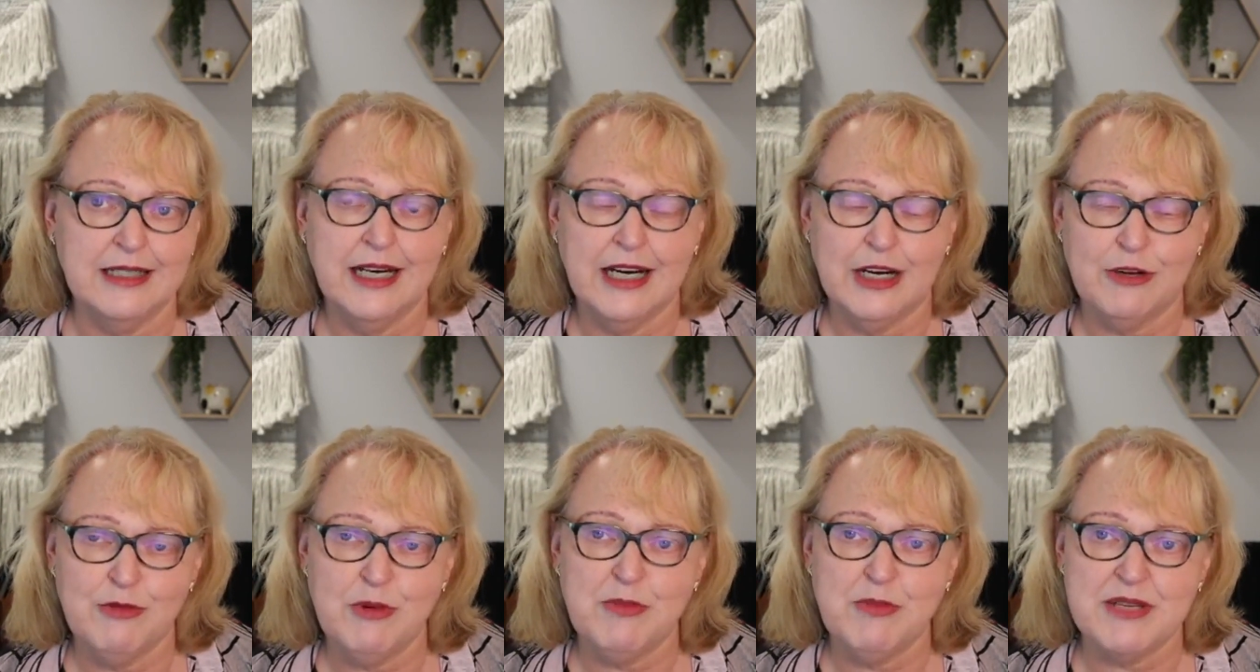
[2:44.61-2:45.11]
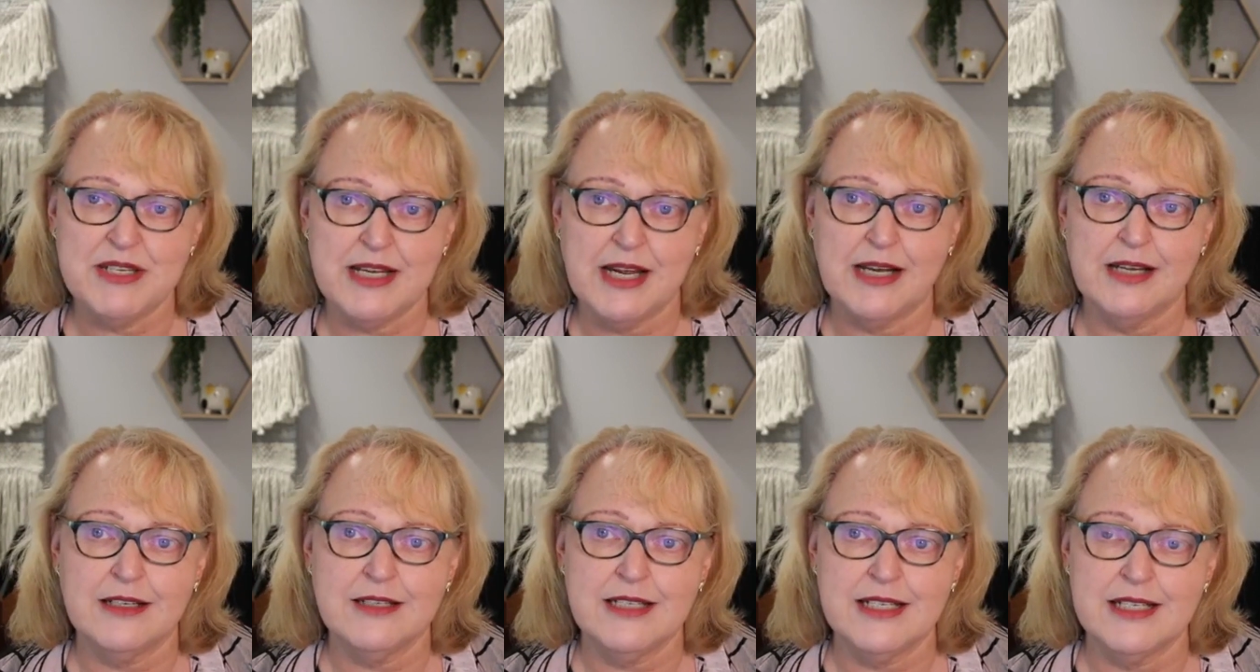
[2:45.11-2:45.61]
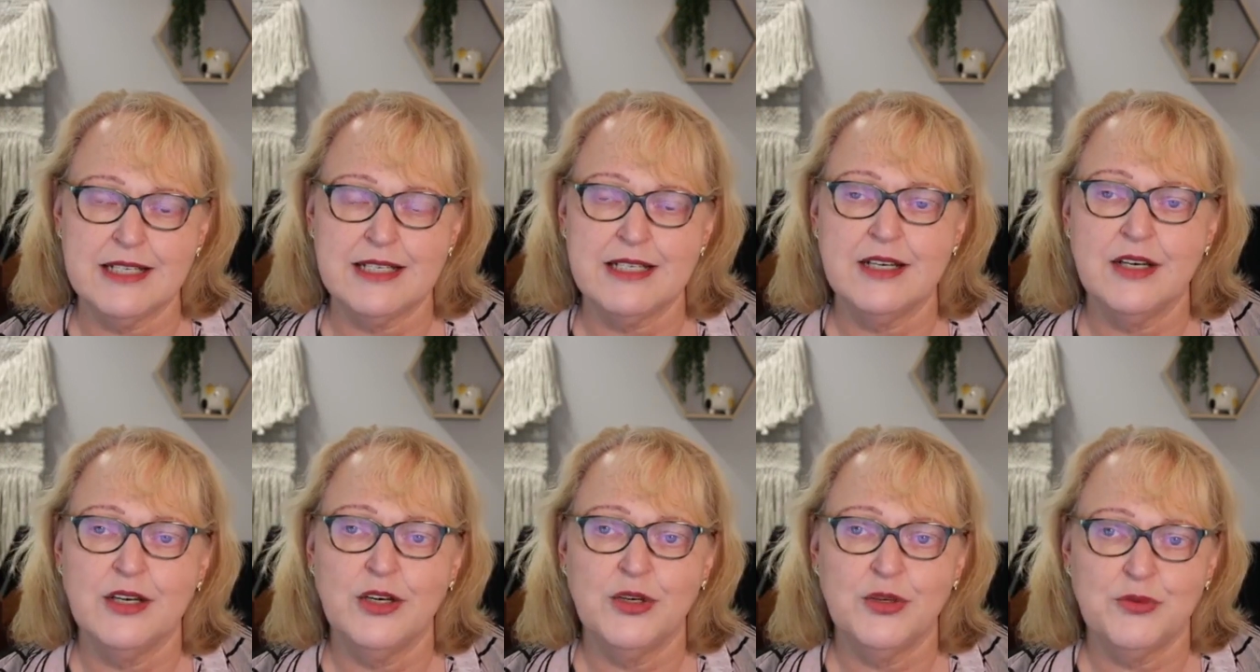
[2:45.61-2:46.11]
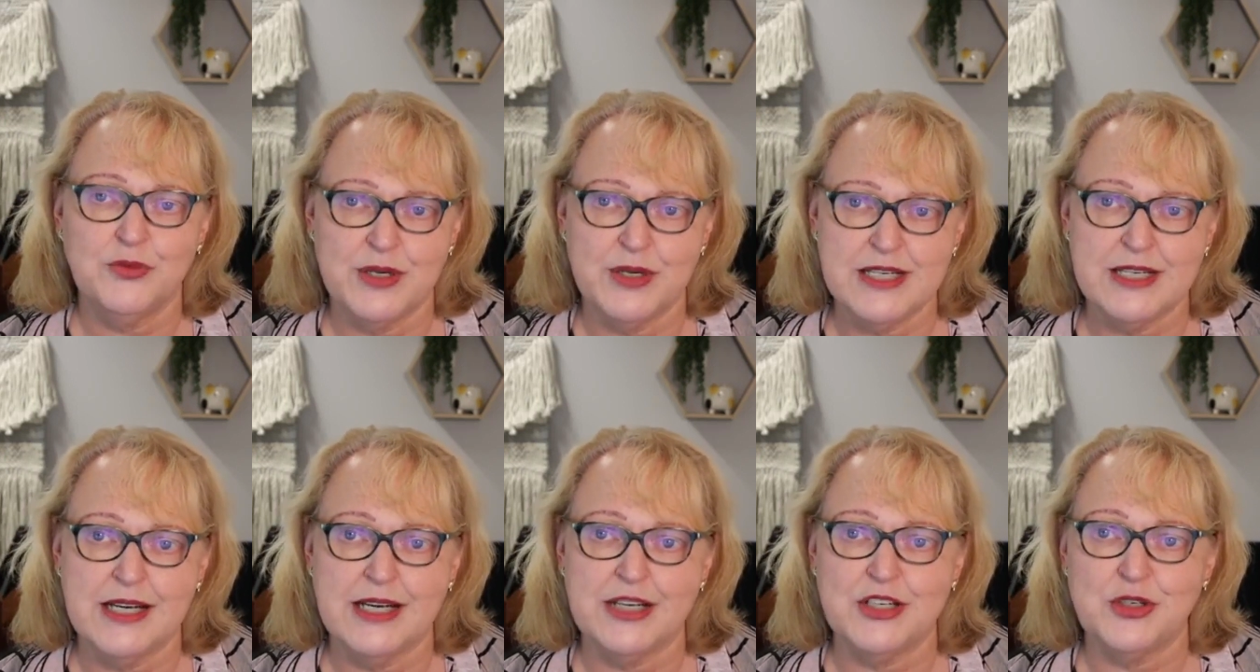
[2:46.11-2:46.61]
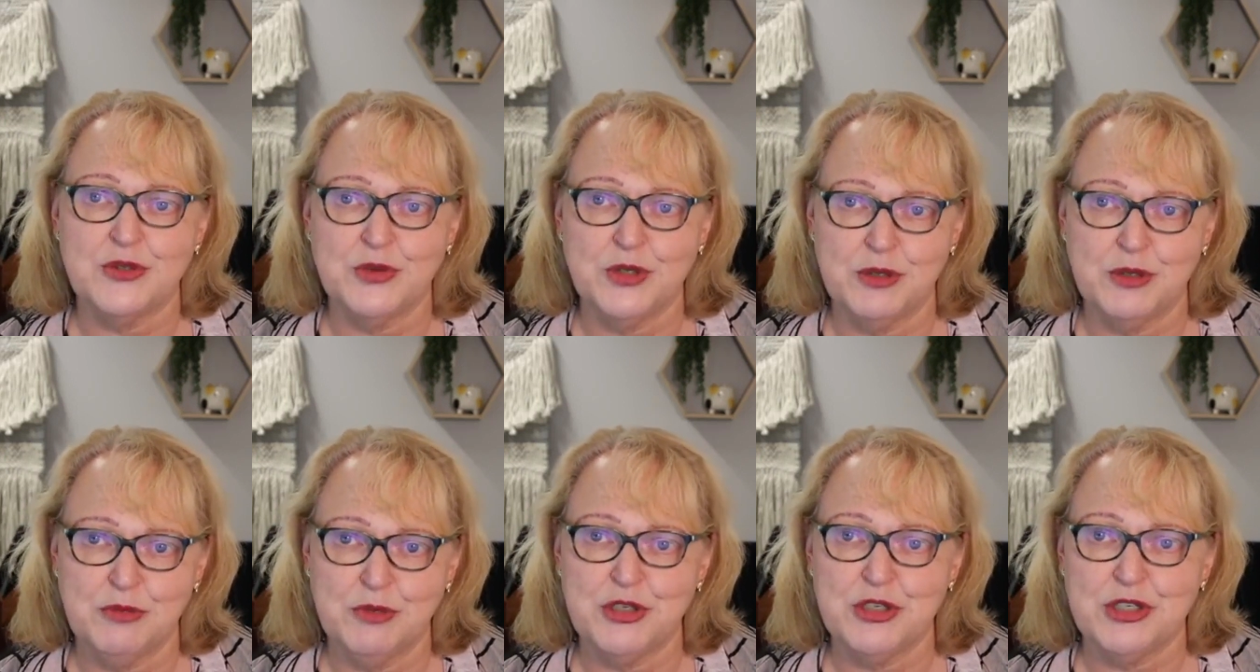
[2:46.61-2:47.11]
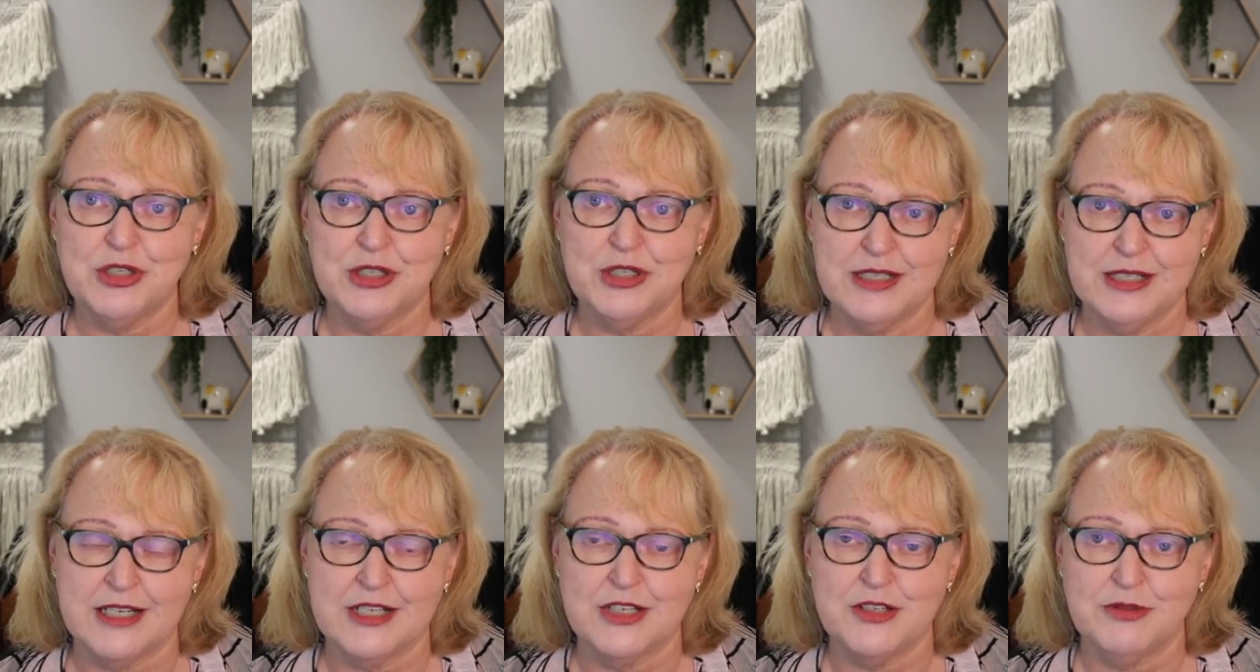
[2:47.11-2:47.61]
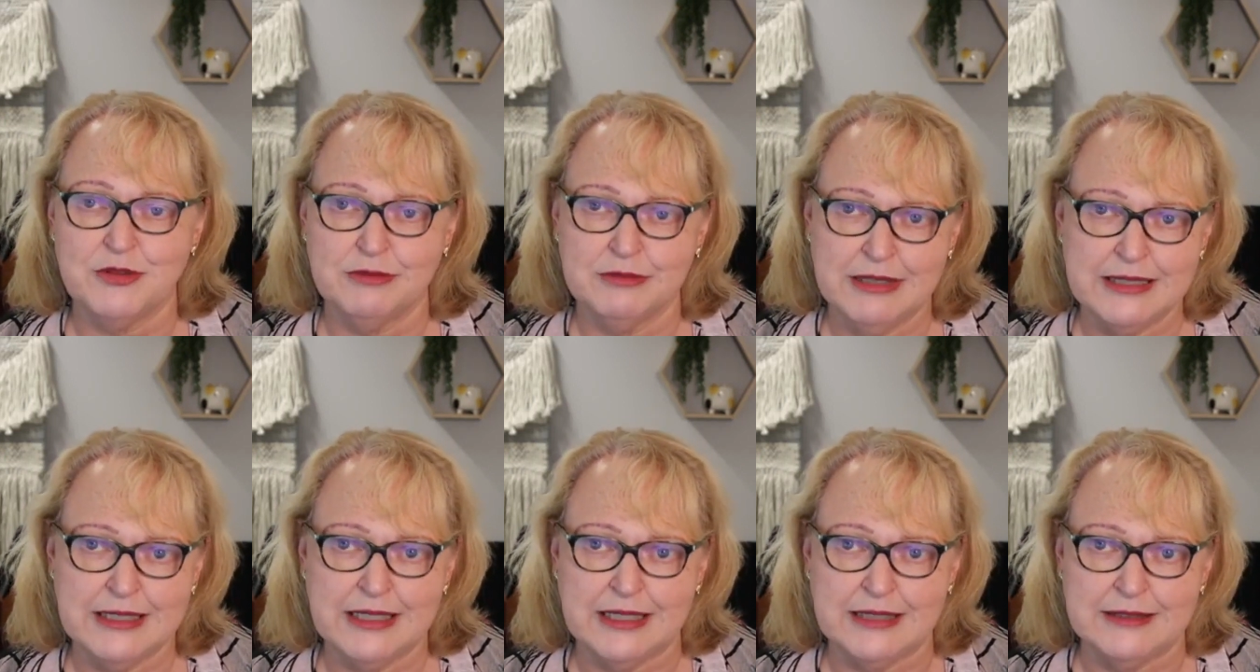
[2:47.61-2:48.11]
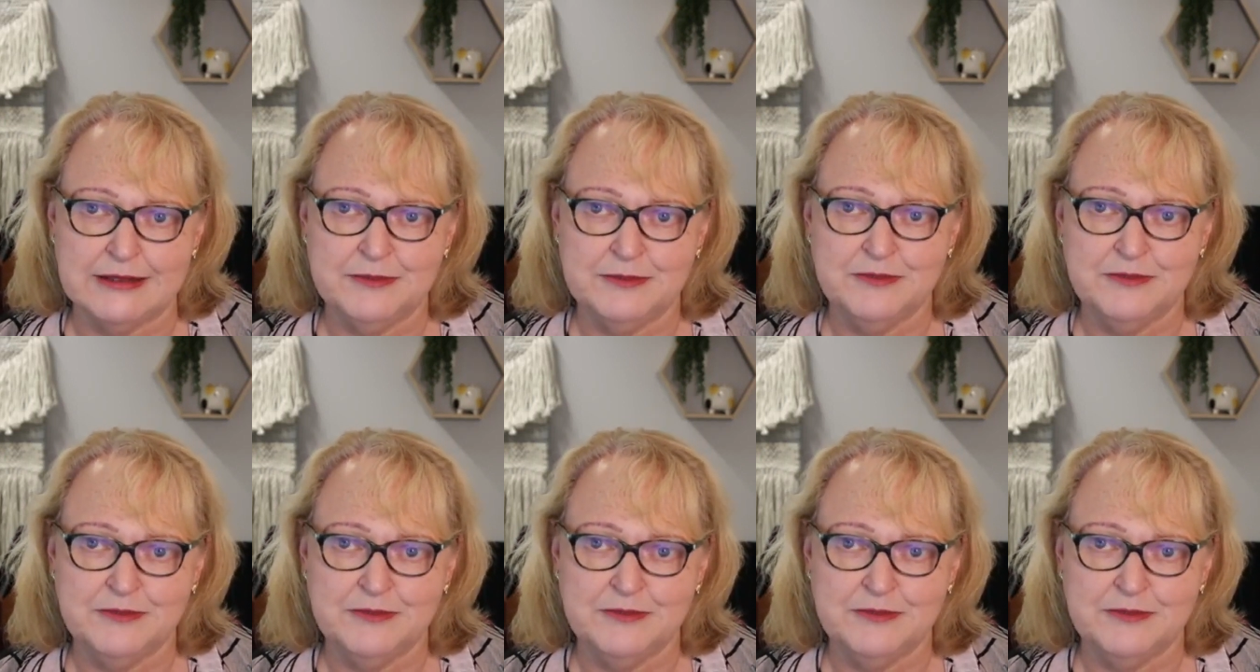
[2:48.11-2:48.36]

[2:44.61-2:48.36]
And remember, sales is residential, commercial, industrial, retail.